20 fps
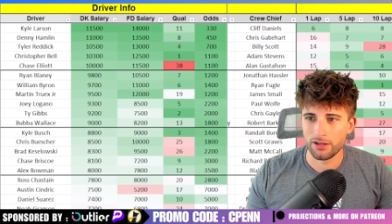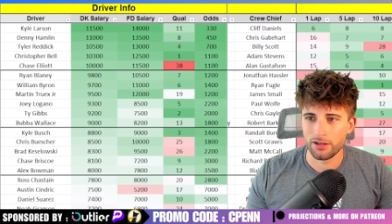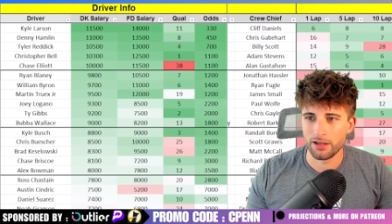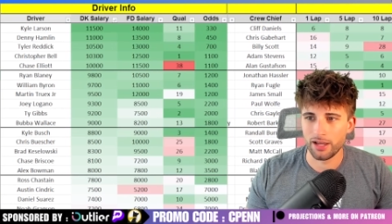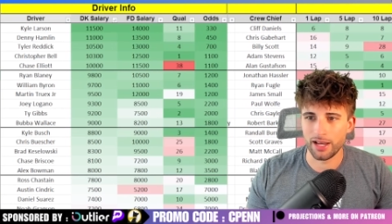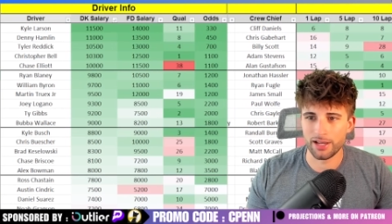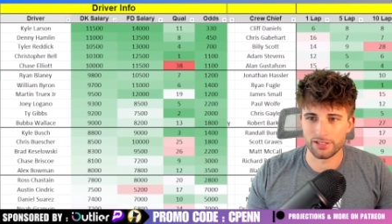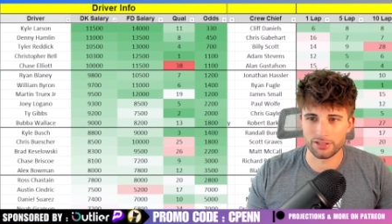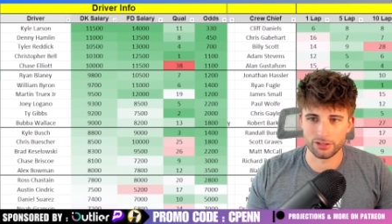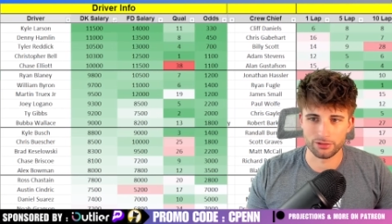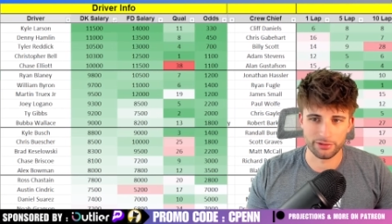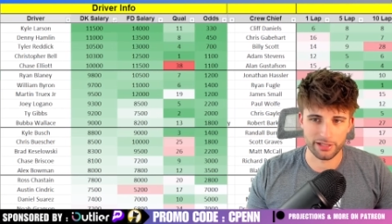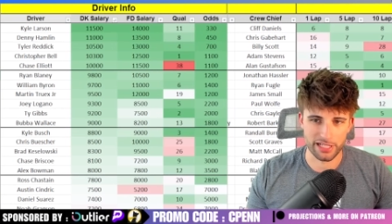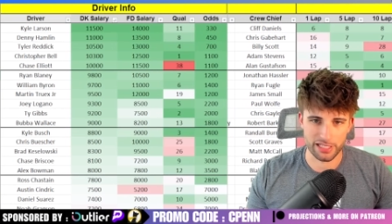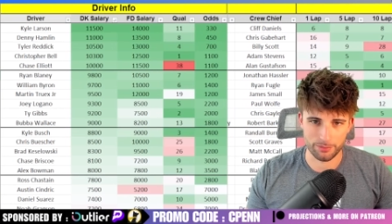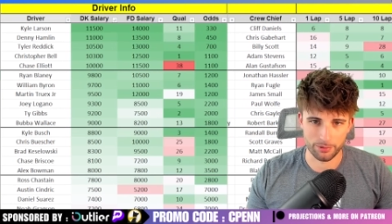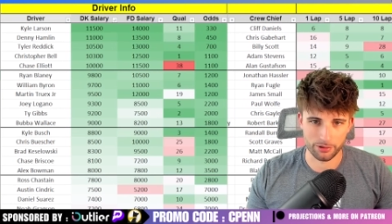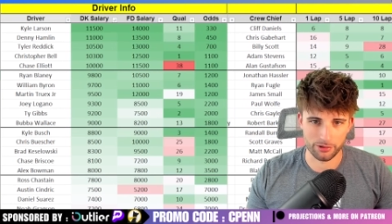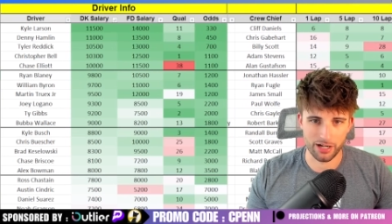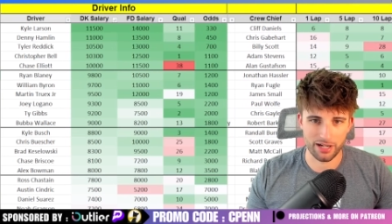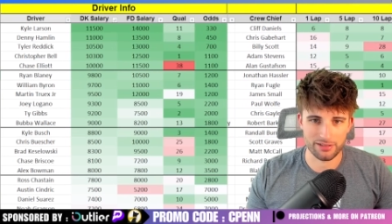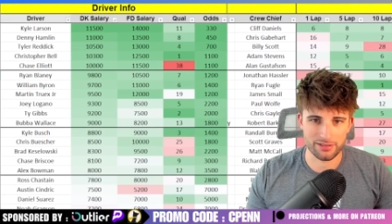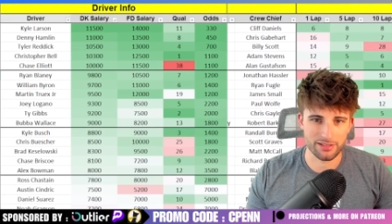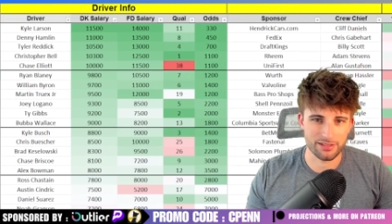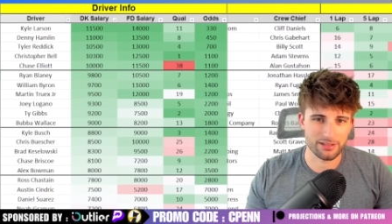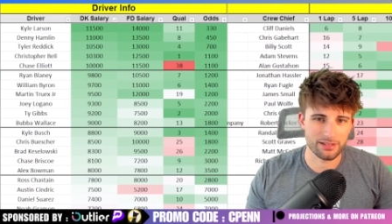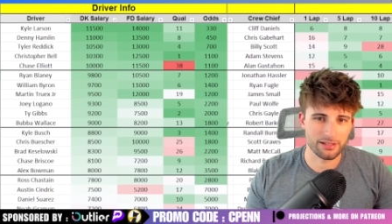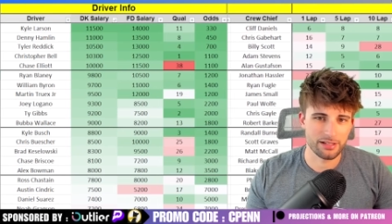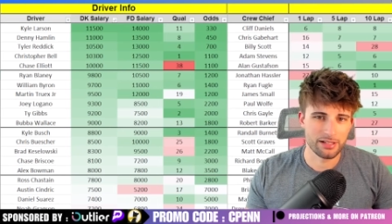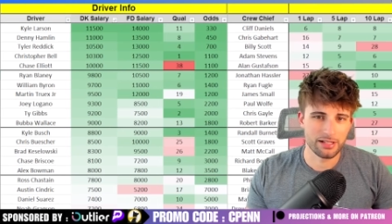as the race
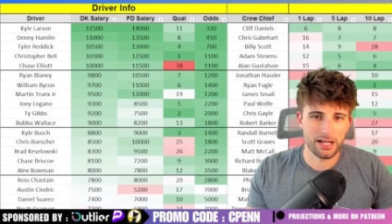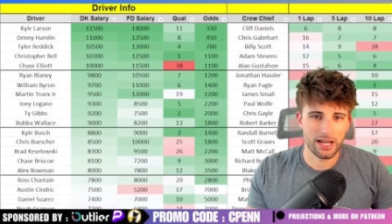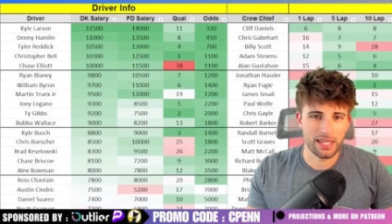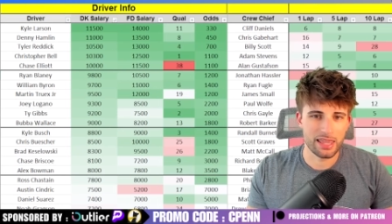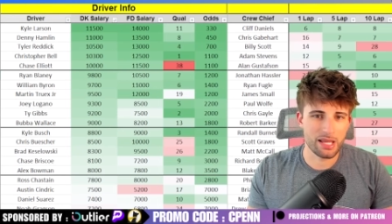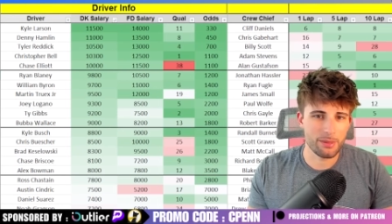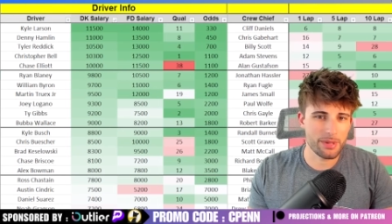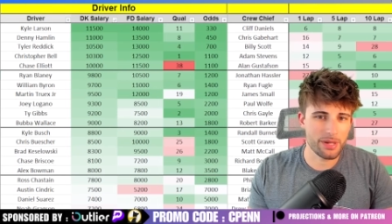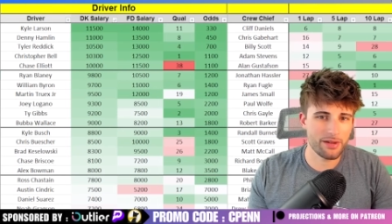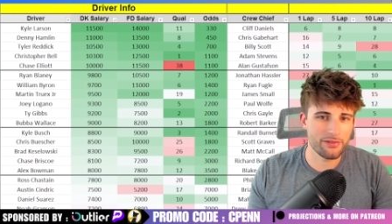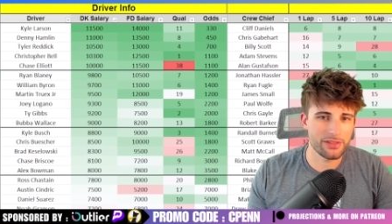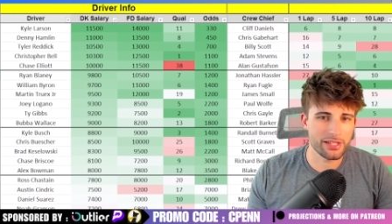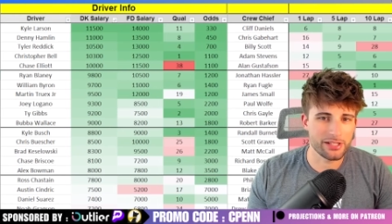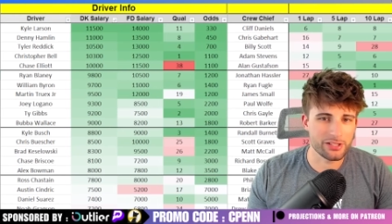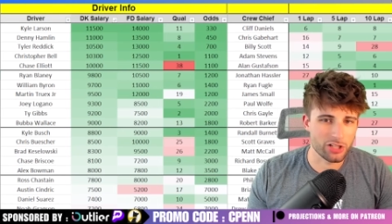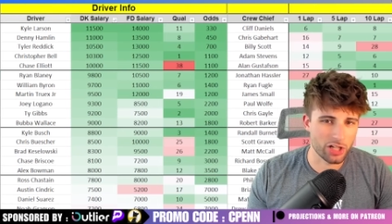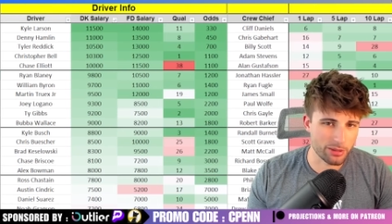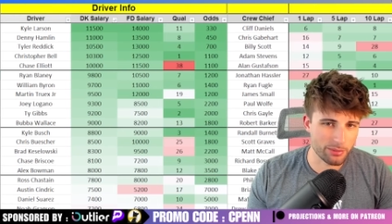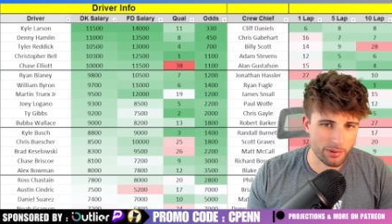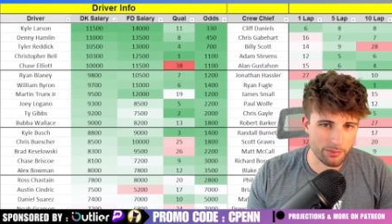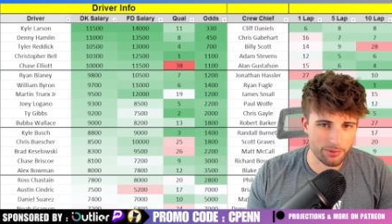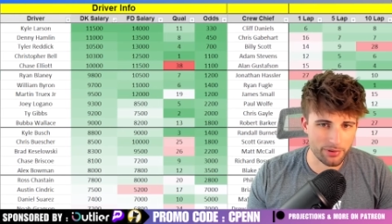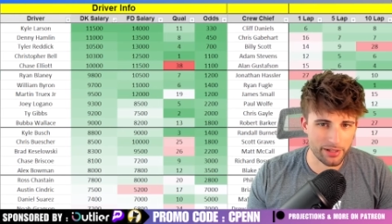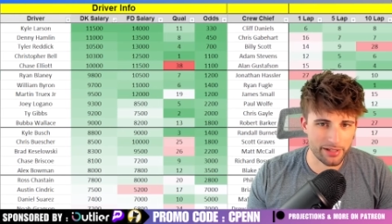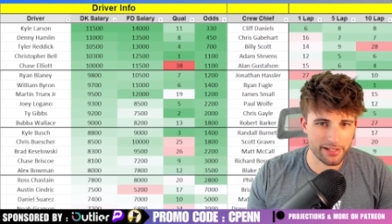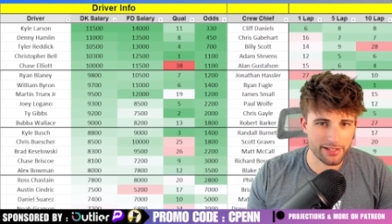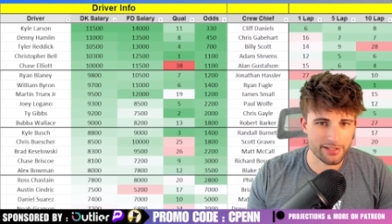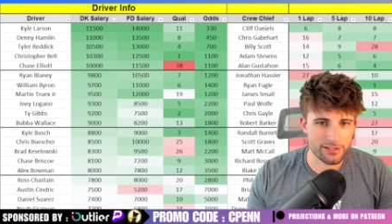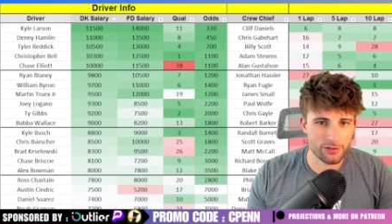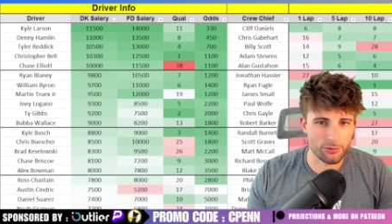progresses. Then we have the tournament
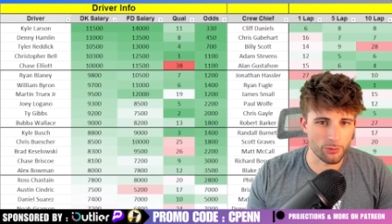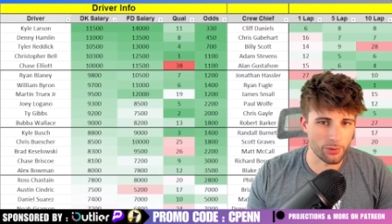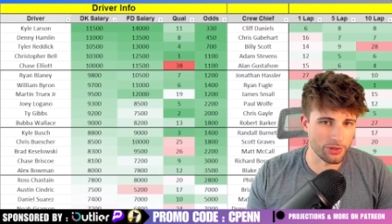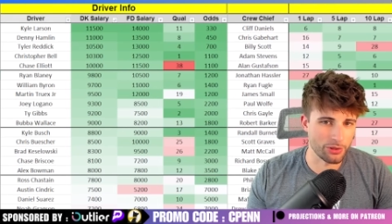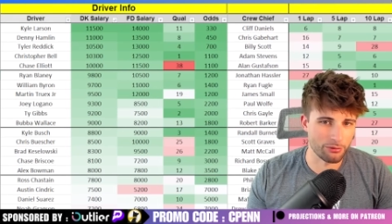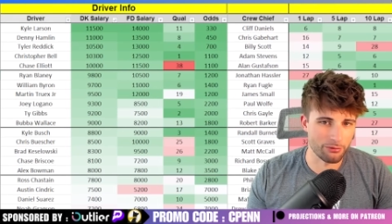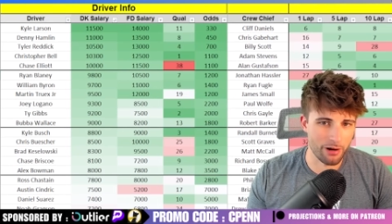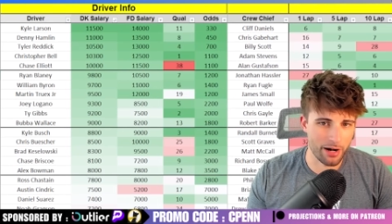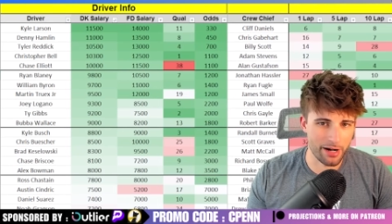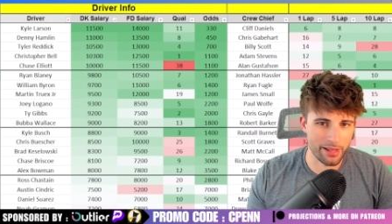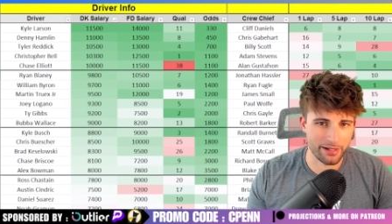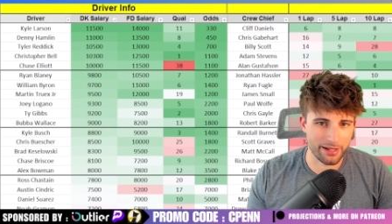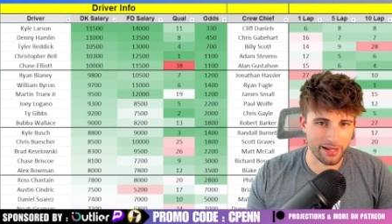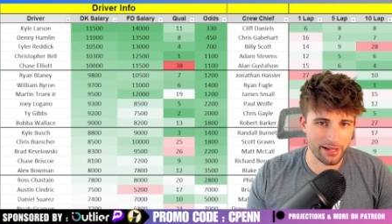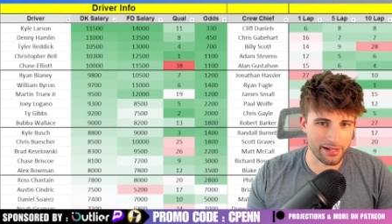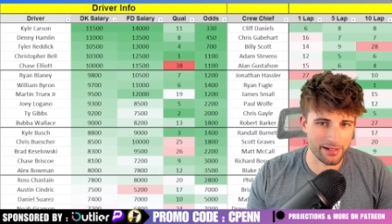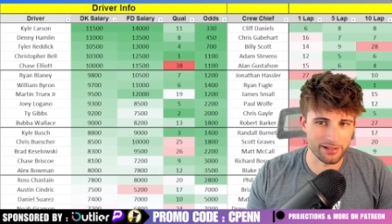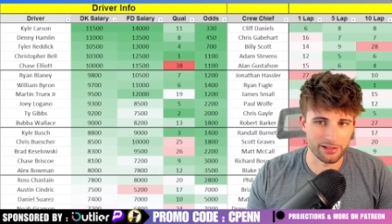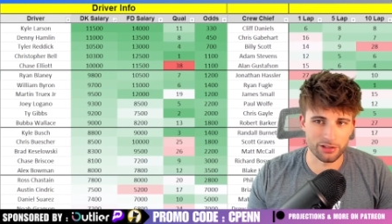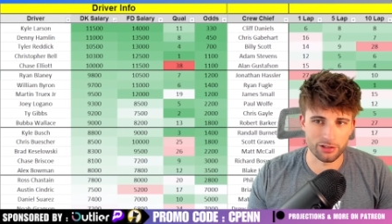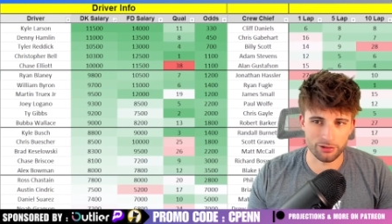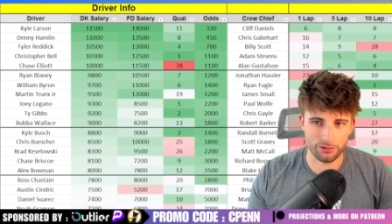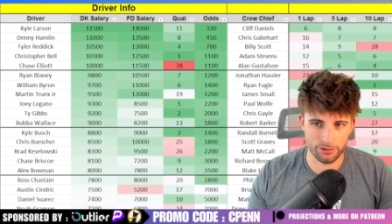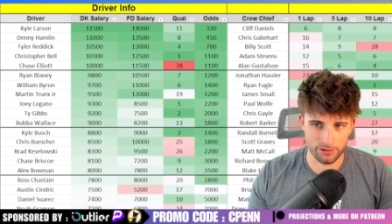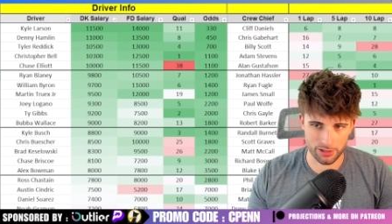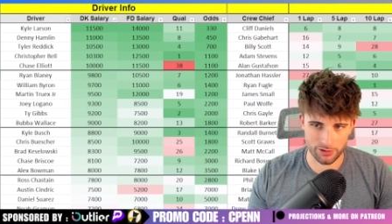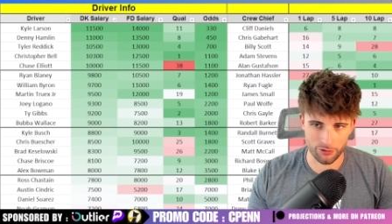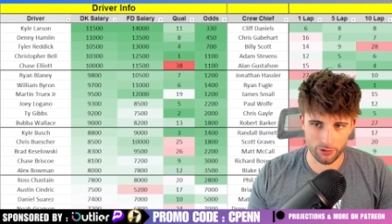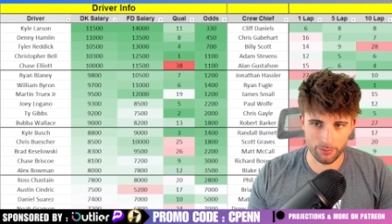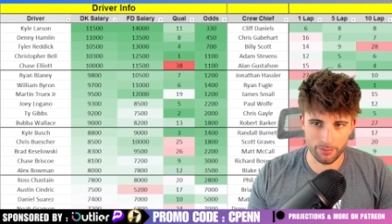plays with Reddick and
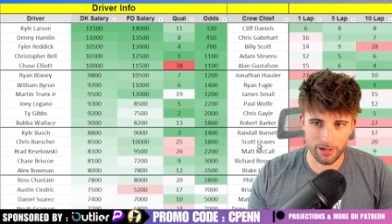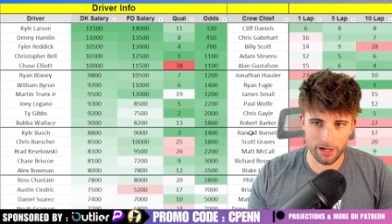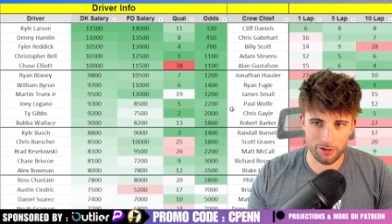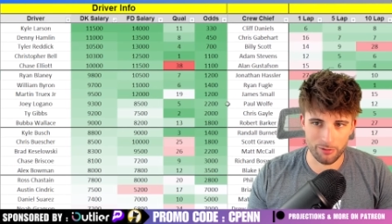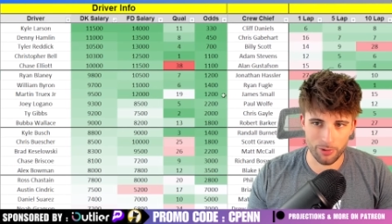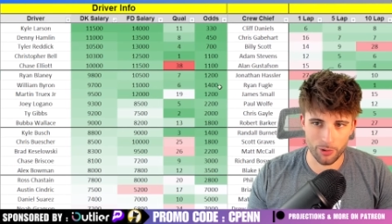Christopher Bell.